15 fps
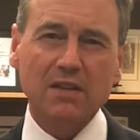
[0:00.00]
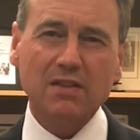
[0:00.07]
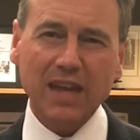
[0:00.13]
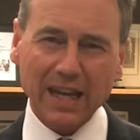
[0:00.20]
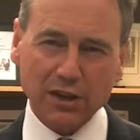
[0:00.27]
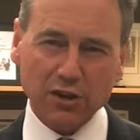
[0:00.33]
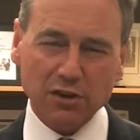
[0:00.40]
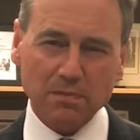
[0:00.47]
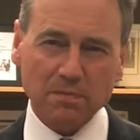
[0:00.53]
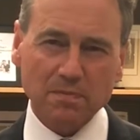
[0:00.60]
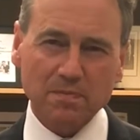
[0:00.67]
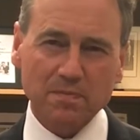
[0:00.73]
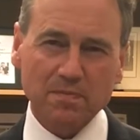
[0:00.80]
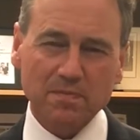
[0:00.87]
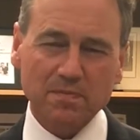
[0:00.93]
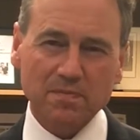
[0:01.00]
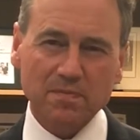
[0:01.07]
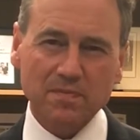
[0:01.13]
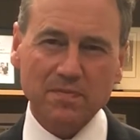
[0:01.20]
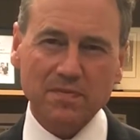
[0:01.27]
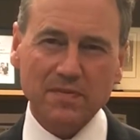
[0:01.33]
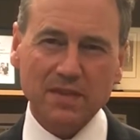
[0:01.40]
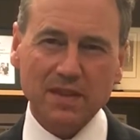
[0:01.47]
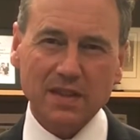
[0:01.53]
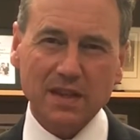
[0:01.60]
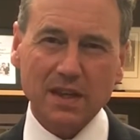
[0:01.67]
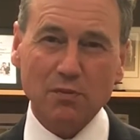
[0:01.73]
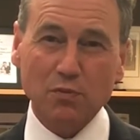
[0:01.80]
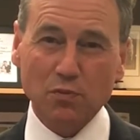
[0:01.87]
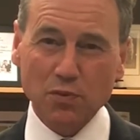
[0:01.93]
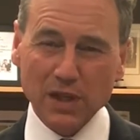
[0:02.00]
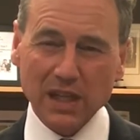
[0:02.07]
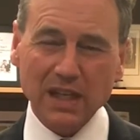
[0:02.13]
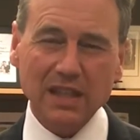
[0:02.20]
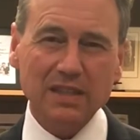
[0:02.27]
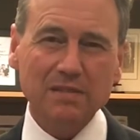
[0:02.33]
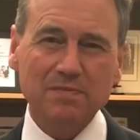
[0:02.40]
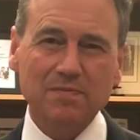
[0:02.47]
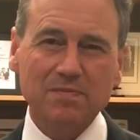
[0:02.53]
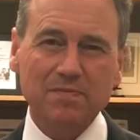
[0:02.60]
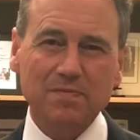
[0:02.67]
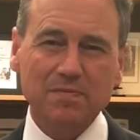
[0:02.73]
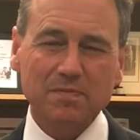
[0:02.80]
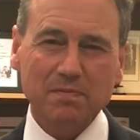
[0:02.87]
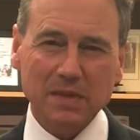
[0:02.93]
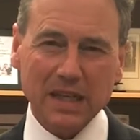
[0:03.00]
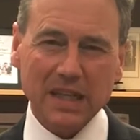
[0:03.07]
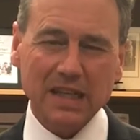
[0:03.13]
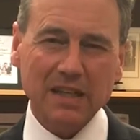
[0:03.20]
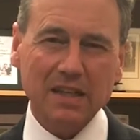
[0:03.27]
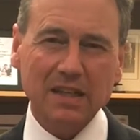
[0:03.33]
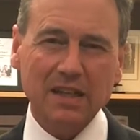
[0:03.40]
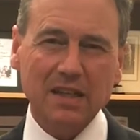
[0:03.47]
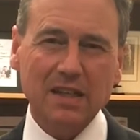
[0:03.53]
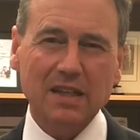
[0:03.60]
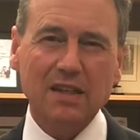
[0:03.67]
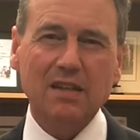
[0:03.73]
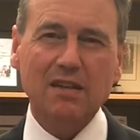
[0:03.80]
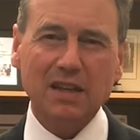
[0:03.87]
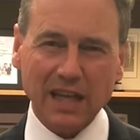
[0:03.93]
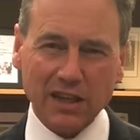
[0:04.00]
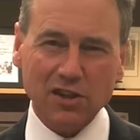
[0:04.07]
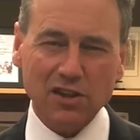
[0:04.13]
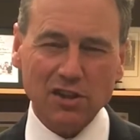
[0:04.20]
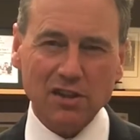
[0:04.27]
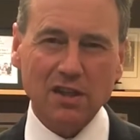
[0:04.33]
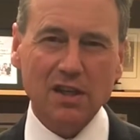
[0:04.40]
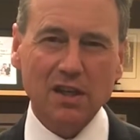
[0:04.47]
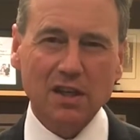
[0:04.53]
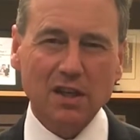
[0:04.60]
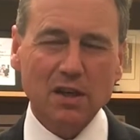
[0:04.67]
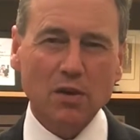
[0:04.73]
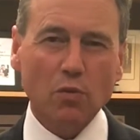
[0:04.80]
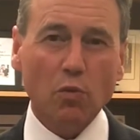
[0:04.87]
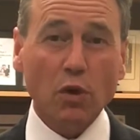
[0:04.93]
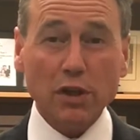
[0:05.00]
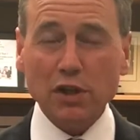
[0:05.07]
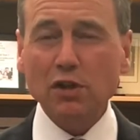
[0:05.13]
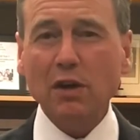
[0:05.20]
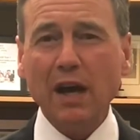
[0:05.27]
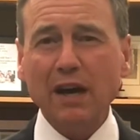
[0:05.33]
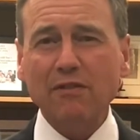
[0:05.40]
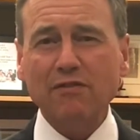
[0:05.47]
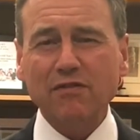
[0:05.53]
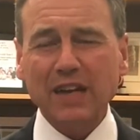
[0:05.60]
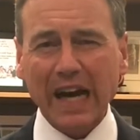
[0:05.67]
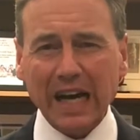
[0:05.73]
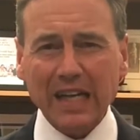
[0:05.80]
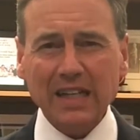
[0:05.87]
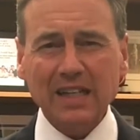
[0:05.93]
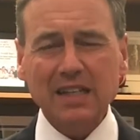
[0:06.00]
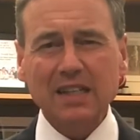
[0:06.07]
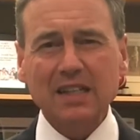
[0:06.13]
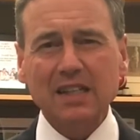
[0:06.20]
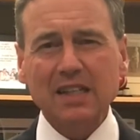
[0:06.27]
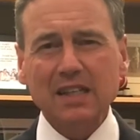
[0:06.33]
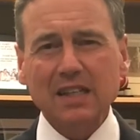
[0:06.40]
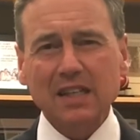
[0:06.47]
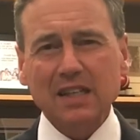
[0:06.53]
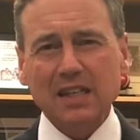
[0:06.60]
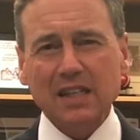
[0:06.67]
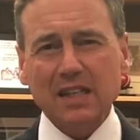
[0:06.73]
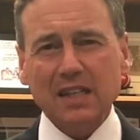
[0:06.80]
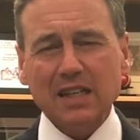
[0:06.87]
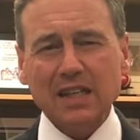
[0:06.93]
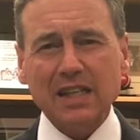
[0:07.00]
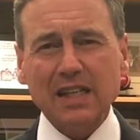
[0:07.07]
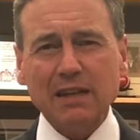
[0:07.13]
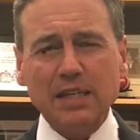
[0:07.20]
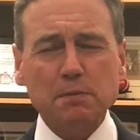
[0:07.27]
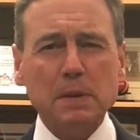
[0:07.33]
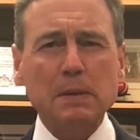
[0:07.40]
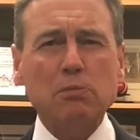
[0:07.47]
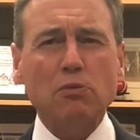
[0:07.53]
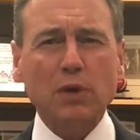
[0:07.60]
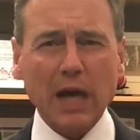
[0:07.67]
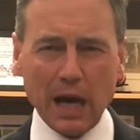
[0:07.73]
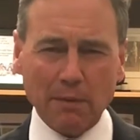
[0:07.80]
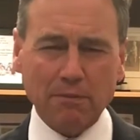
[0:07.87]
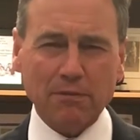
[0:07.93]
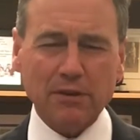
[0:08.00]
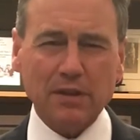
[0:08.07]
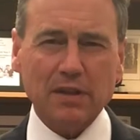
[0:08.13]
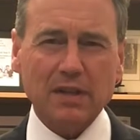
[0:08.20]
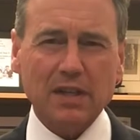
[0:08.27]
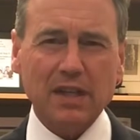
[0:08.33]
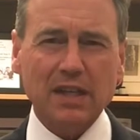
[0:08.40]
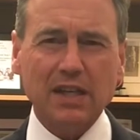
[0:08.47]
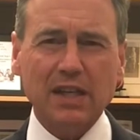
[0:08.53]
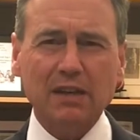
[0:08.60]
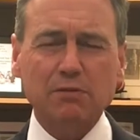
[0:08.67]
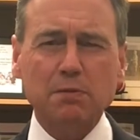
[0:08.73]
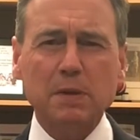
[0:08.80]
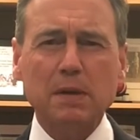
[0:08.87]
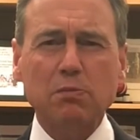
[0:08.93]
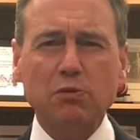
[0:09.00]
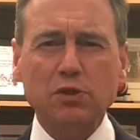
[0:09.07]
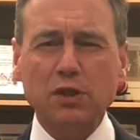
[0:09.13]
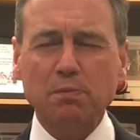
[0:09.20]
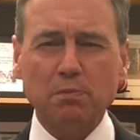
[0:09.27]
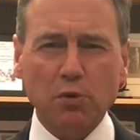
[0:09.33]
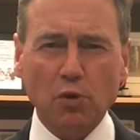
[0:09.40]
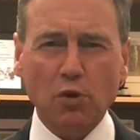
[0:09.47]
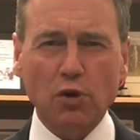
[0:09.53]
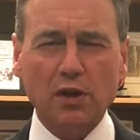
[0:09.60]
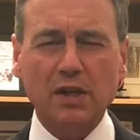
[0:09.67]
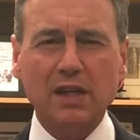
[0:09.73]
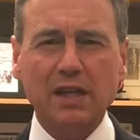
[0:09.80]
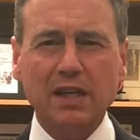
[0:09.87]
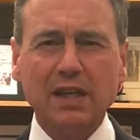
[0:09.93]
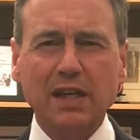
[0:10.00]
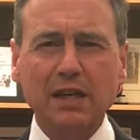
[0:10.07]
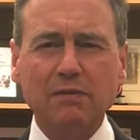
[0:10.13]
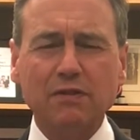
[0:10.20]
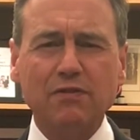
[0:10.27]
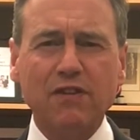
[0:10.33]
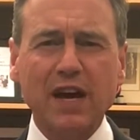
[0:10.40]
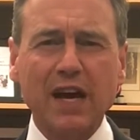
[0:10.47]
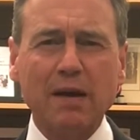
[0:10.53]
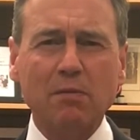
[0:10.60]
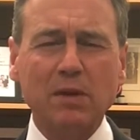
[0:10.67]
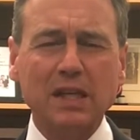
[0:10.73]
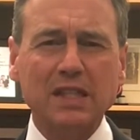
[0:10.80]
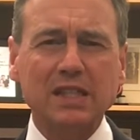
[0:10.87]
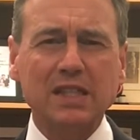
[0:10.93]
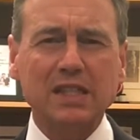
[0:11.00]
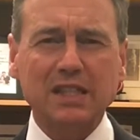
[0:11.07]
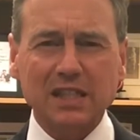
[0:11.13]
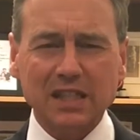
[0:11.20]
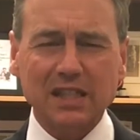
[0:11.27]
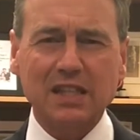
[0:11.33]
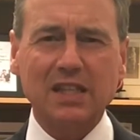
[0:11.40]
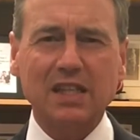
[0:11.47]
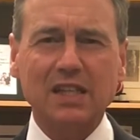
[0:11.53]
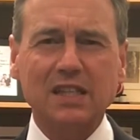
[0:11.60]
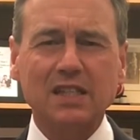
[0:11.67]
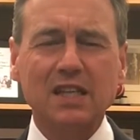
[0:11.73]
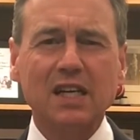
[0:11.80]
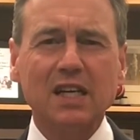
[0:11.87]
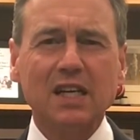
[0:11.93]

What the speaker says: Thank you. I really mean thank you. What you have done, it gives people comfort, it gives people support, it gives families assistance.